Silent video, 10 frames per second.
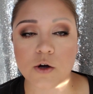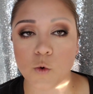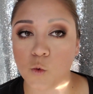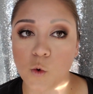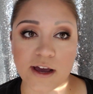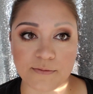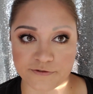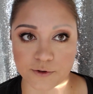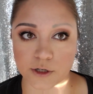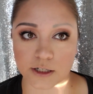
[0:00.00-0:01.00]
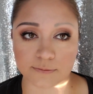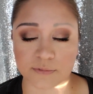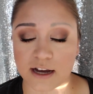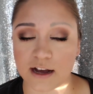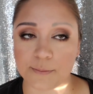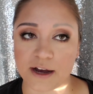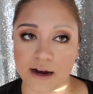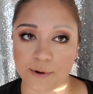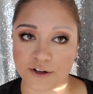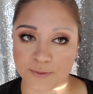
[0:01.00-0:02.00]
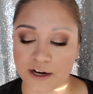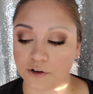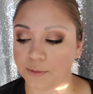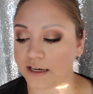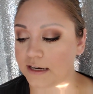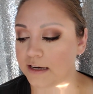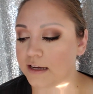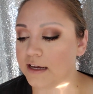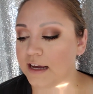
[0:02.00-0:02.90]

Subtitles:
way before I got my eyebrows microbladed.